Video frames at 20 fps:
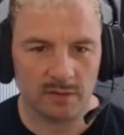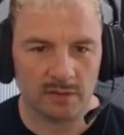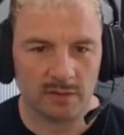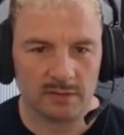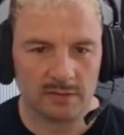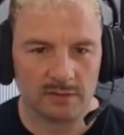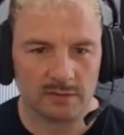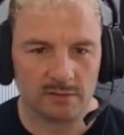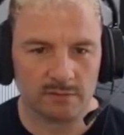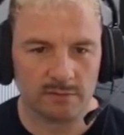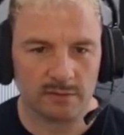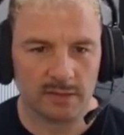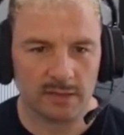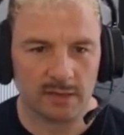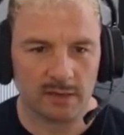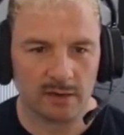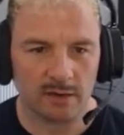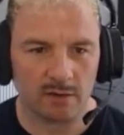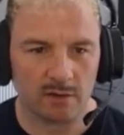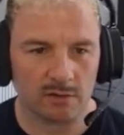This is really
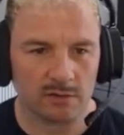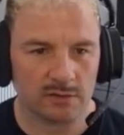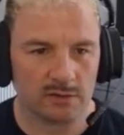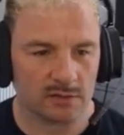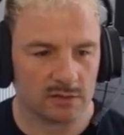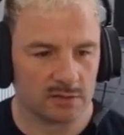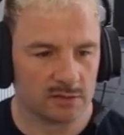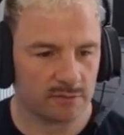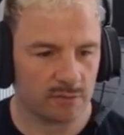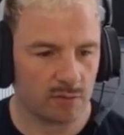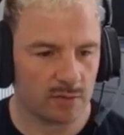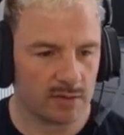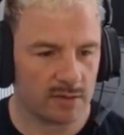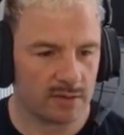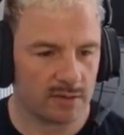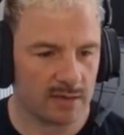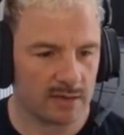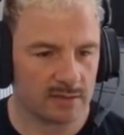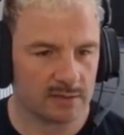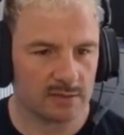going to cost us
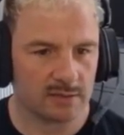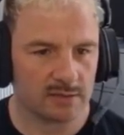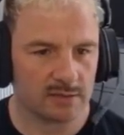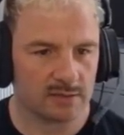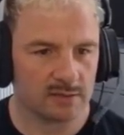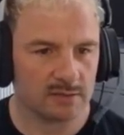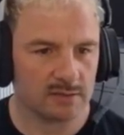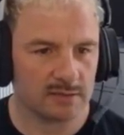40,000,